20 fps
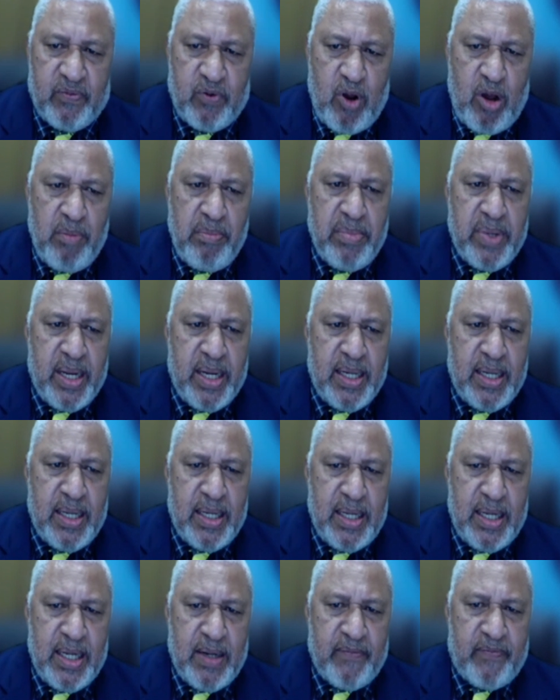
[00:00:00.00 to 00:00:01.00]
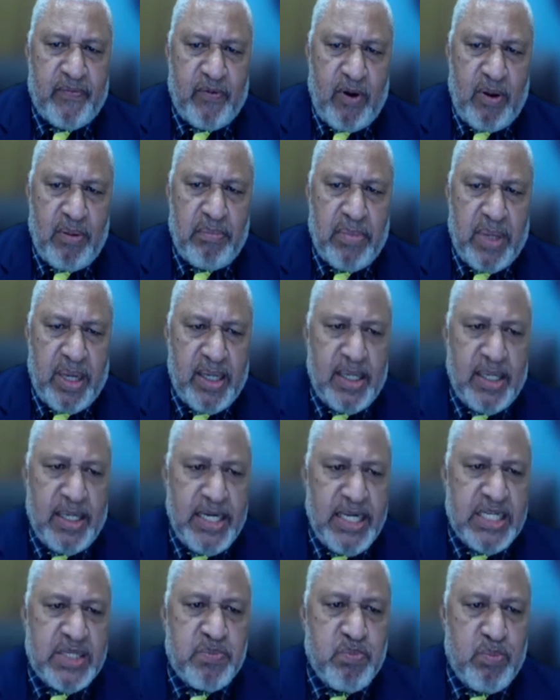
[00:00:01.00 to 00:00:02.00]
from and
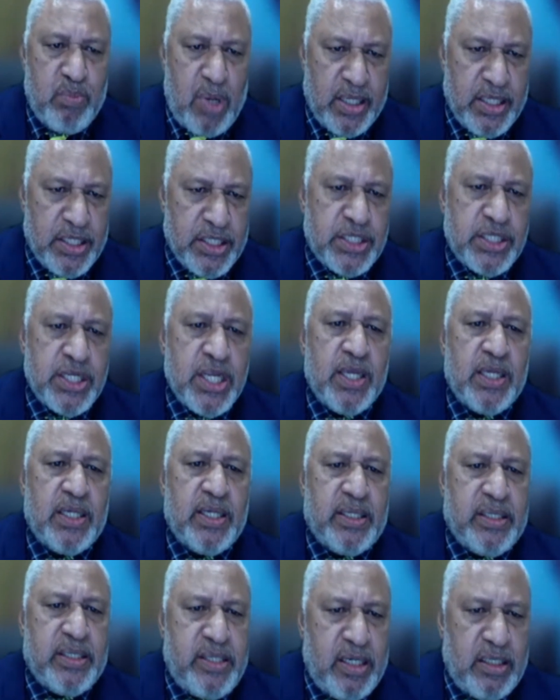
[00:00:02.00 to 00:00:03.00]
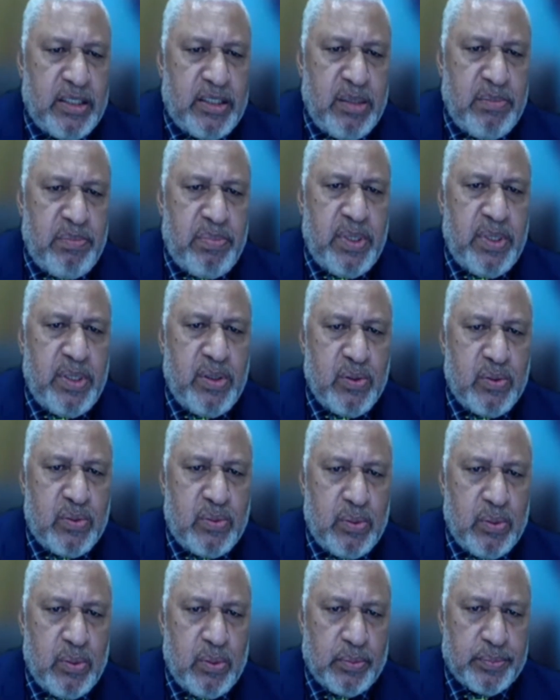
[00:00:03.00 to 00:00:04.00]
lease monies. TLTB
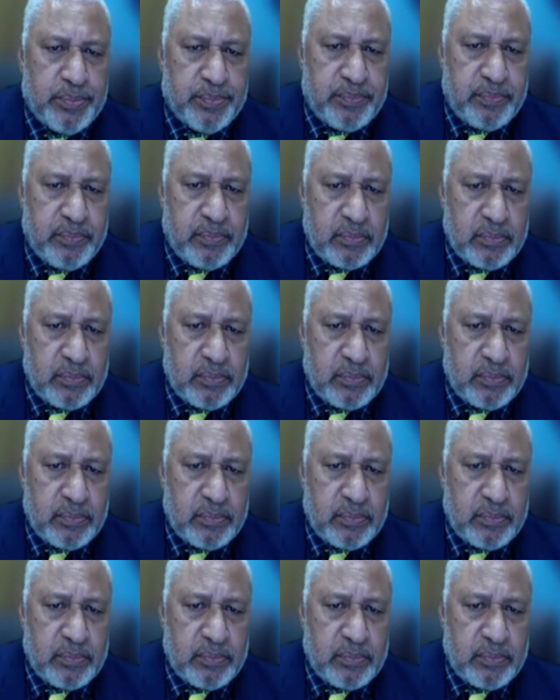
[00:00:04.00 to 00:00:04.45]
used to